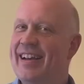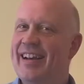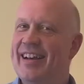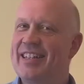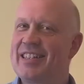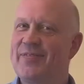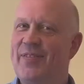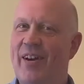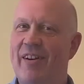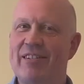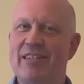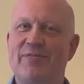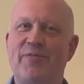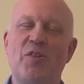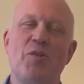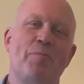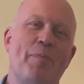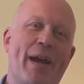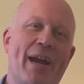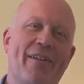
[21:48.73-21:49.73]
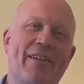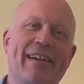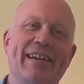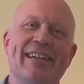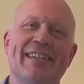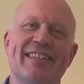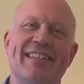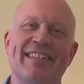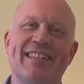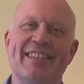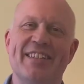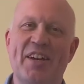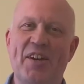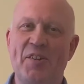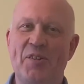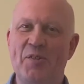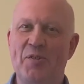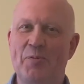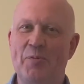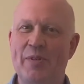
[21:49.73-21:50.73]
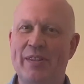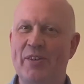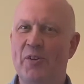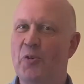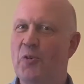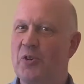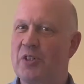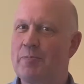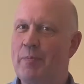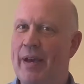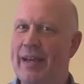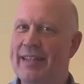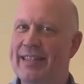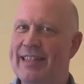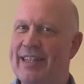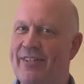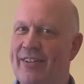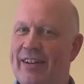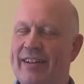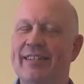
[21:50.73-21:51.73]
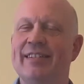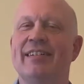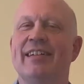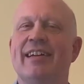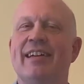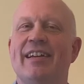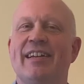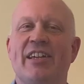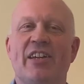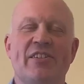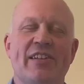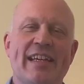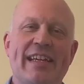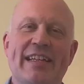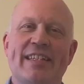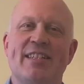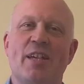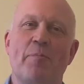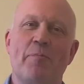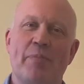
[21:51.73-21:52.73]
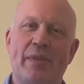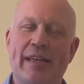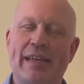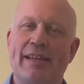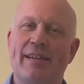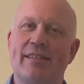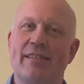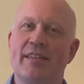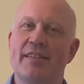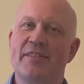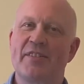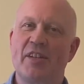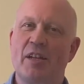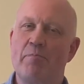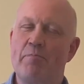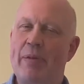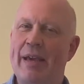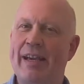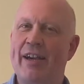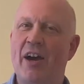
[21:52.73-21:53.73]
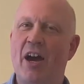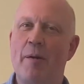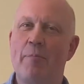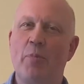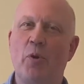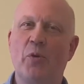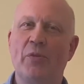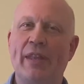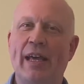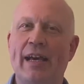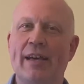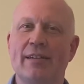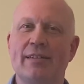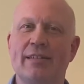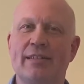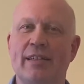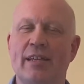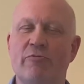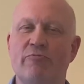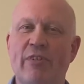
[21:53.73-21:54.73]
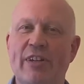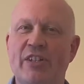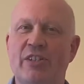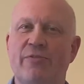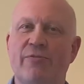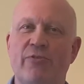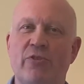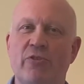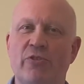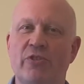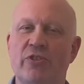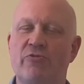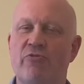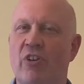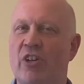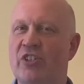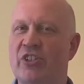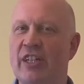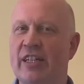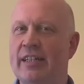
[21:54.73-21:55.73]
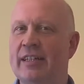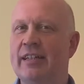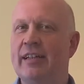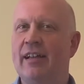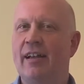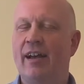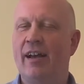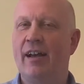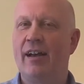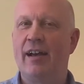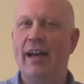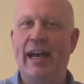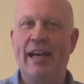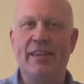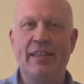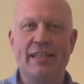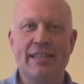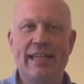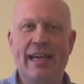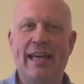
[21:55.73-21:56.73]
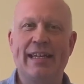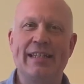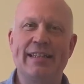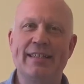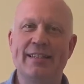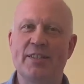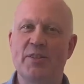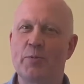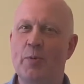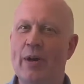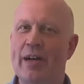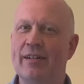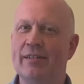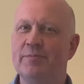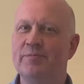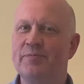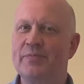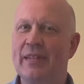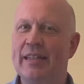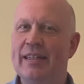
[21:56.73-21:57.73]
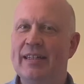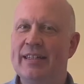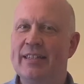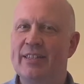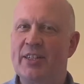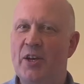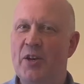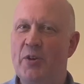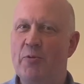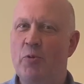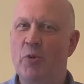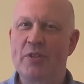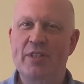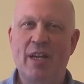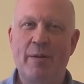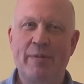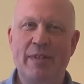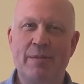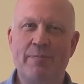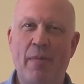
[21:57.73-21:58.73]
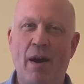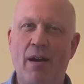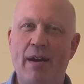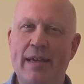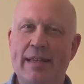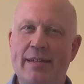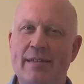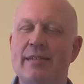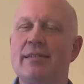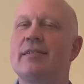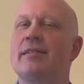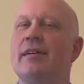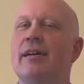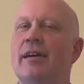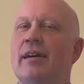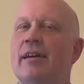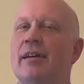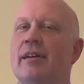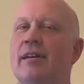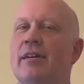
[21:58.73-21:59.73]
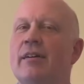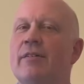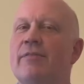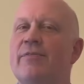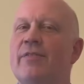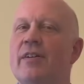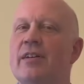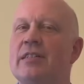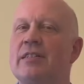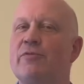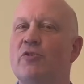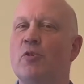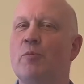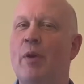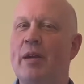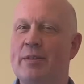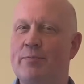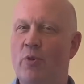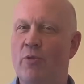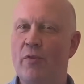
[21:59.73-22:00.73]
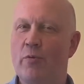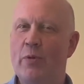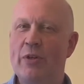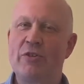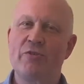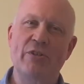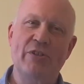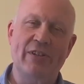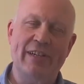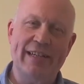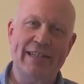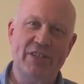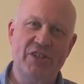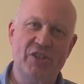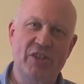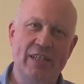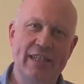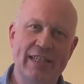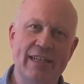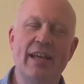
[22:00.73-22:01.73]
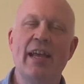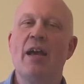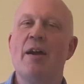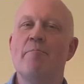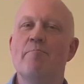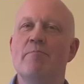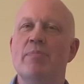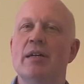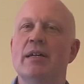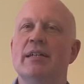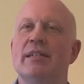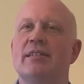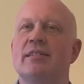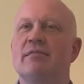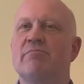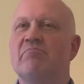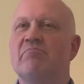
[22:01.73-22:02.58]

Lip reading: As far as food pairing is concerned with the Hawke's Bay Syrah, you need something that's going to pick up on that rich fruit structure and the tannins as well. So what's coming to mind, first of all, perhaps more of a wintry dish, but